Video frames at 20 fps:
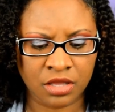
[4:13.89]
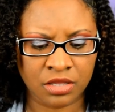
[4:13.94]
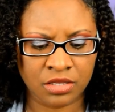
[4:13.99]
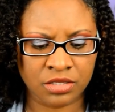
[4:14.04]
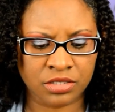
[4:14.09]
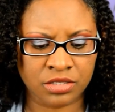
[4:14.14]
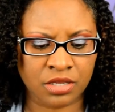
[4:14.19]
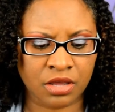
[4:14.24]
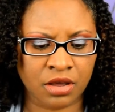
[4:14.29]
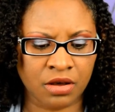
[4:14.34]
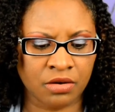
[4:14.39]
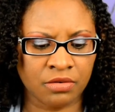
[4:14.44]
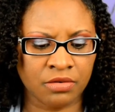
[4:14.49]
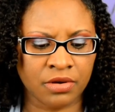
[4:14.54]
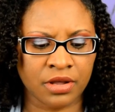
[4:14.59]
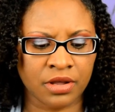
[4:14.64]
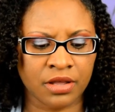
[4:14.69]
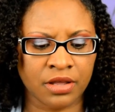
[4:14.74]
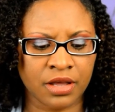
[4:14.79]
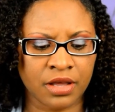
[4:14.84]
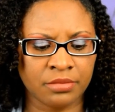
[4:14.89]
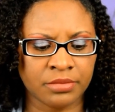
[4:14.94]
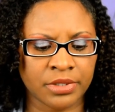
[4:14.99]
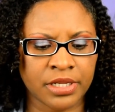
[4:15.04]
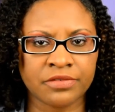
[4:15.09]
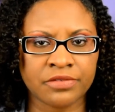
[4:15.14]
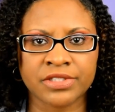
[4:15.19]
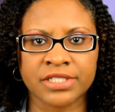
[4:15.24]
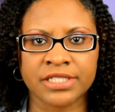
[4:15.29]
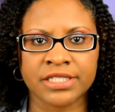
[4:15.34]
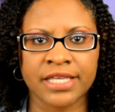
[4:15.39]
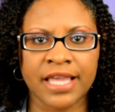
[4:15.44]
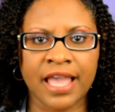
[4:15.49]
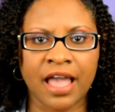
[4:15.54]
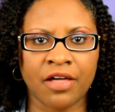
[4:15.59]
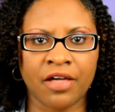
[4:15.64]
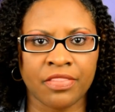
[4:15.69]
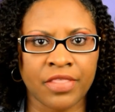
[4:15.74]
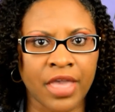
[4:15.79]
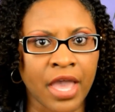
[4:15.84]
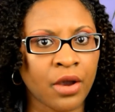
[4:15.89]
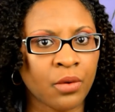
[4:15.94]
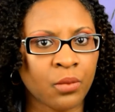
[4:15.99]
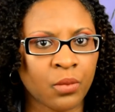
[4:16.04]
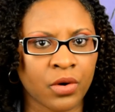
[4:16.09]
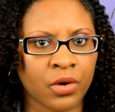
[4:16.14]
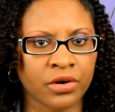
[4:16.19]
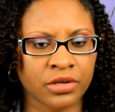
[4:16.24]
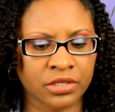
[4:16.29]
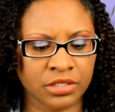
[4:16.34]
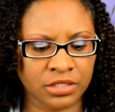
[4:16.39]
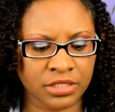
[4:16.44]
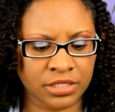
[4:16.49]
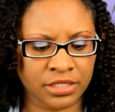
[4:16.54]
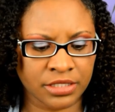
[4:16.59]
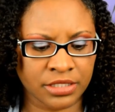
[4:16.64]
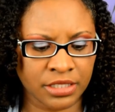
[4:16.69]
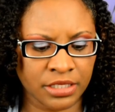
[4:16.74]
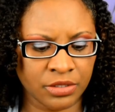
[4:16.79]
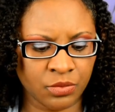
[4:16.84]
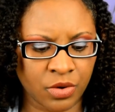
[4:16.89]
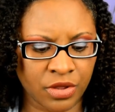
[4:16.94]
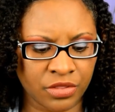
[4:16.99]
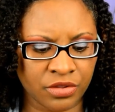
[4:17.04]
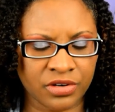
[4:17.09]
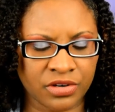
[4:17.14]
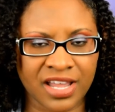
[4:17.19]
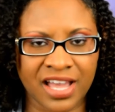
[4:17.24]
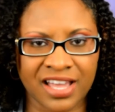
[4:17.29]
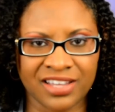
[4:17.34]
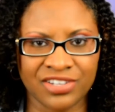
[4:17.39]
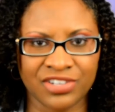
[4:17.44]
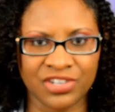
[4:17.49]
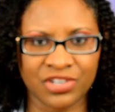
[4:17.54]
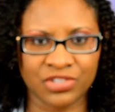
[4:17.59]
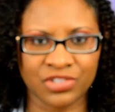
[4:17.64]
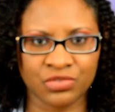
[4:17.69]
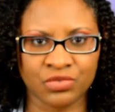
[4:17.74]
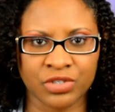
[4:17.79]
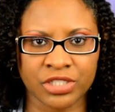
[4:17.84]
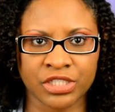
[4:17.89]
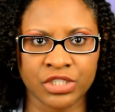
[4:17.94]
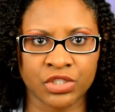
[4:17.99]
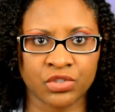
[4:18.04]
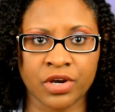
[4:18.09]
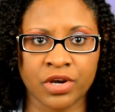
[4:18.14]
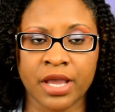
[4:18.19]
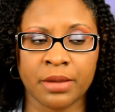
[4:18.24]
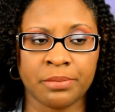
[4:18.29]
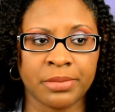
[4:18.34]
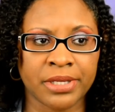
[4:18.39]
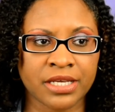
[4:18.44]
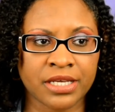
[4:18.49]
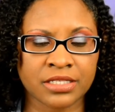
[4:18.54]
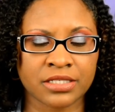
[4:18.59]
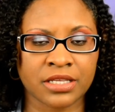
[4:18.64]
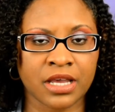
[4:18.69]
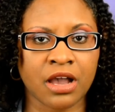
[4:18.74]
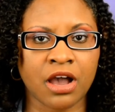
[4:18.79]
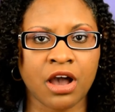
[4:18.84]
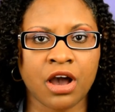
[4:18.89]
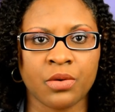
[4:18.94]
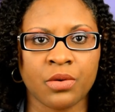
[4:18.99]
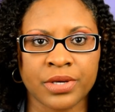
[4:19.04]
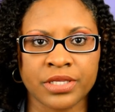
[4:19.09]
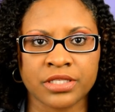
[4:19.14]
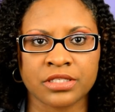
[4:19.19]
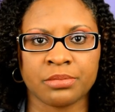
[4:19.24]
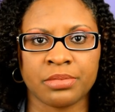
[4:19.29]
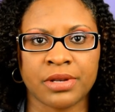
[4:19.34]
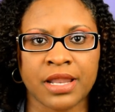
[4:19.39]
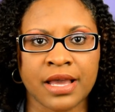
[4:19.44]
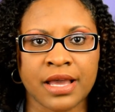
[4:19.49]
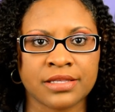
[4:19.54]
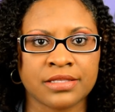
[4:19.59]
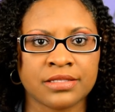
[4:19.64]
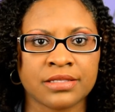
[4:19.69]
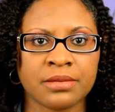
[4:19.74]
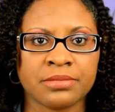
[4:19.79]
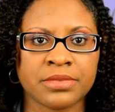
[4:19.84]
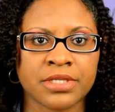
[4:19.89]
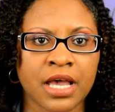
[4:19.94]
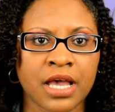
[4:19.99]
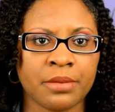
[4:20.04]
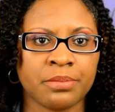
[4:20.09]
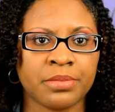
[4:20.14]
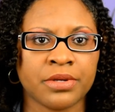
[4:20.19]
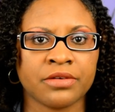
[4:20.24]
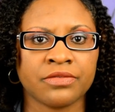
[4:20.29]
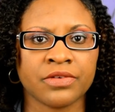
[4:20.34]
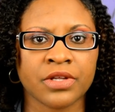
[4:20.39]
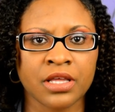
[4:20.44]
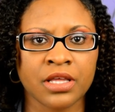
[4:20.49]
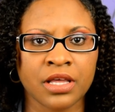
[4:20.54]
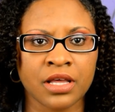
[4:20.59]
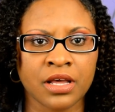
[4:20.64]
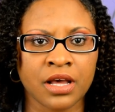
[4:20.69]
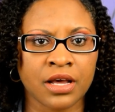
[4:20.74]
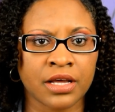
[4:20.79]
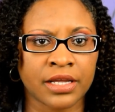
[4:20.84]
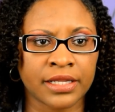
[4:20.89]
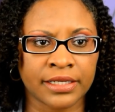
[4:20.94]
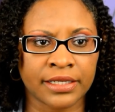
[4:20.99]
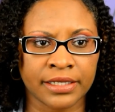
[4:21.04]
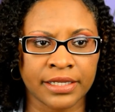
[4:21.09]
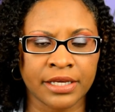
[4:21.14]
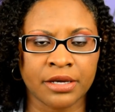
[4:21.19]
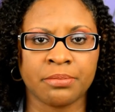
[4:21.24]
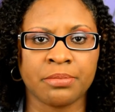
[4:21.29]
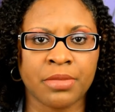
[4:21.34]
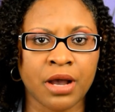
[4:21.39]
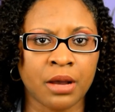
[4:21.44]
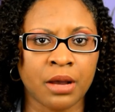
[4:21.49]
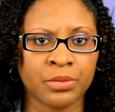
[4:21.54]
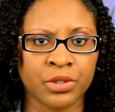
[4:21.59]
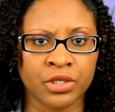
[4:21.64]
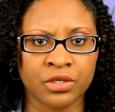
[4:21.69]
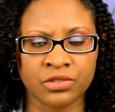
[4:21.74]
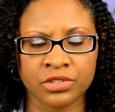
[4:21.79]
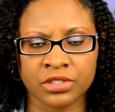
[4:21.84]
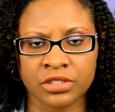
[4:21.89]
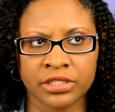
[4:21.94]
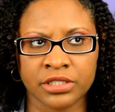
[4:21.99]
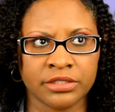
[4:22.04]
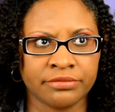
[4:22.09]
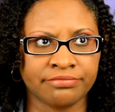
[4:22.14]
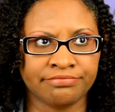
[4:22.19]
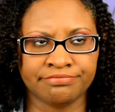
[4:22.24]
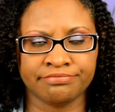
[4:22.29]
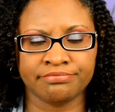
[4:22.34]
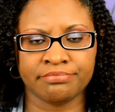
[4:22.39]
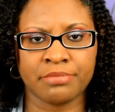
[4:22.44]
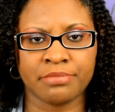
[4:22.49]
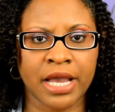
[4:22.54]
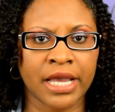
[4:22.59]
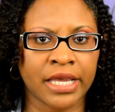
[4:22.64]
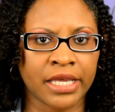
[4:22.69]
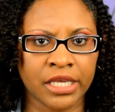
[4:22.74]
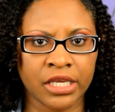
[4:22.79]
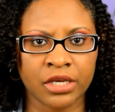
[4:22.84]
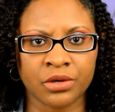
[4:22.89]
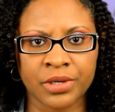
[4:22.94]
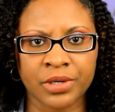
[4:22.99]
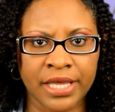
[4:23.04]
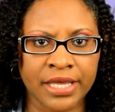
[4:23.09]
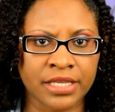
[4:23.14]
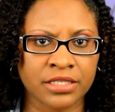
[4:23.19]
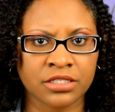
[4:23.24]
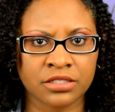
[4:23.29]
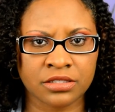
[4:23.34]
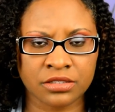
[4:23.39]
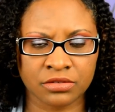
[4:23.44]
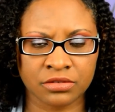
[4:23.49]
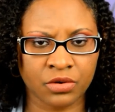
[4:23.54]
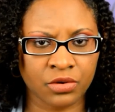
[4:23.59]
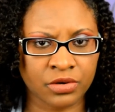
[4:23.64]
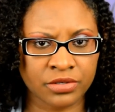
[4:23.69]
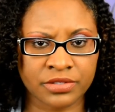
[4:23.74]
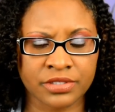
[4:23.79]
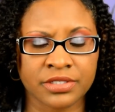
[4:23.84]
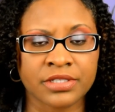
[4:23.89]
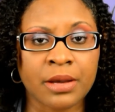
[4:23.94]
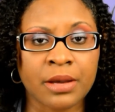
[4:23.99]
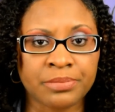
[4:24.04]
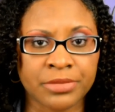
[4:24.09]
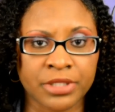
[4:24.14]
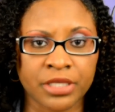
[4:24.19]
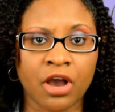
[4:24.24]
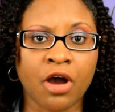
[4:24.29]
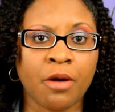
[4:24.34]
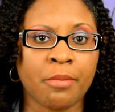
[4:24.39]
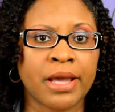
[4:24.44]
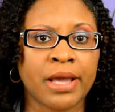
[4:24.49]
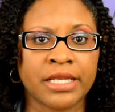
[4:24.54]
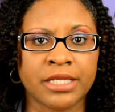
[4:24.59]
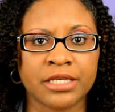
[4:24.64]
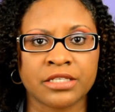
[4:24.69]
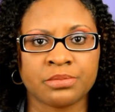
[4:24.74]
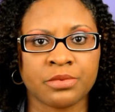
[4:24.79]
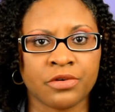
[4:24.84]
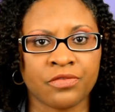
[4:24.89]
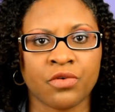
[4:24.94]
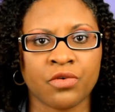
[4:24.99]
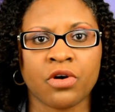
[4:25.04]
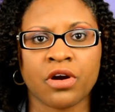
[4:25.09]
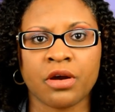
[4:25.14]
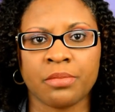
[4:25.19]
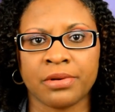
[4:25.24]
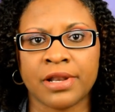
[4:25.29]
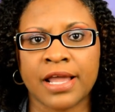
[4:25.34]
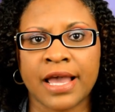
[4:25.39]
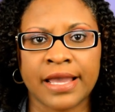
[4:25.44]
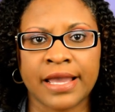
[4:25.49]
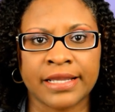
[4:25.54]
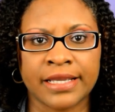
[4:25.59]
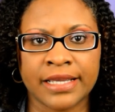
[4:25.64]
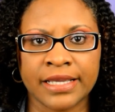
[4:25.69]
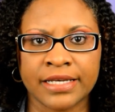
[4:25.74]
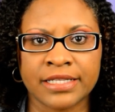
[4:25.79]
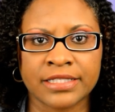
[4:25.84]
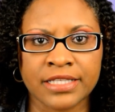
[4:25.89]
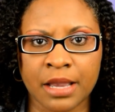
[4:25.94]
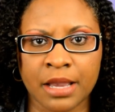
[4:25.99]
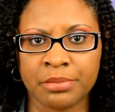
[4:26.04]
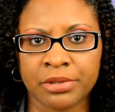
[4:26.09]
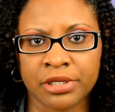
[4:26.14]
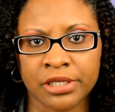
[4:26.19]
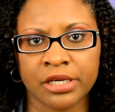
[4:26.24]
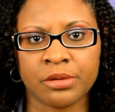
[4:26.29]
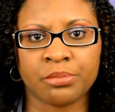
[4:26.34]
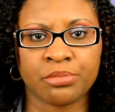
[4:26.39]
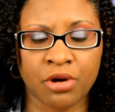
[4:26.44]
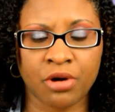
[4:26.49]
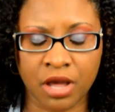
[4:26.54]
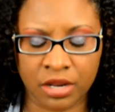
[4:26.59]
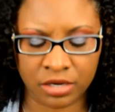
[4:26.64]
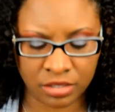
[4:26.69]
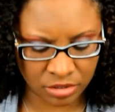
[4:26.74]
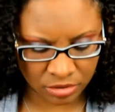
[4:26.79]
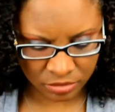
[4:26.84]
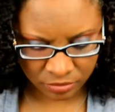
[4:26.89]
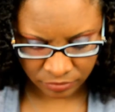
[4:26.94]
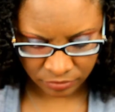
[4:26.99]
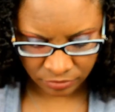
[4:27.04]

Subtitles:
So I'm love to see how that works, to see whether or not, you know, it's really drying, because I always apply some type of lip balm, usually my EOS or something on my lips, before applying any type of lip product.